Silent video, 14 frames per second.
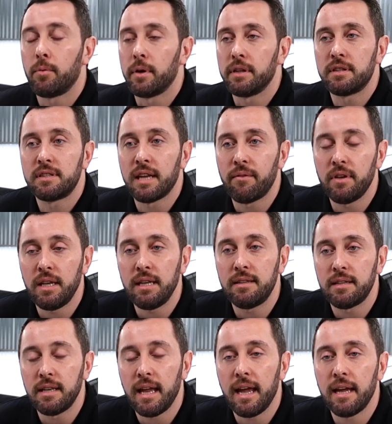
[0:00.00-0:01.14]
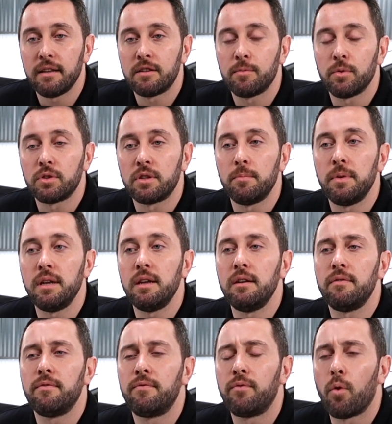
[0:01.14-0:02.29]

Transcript: It's 70 today. It's supposed to be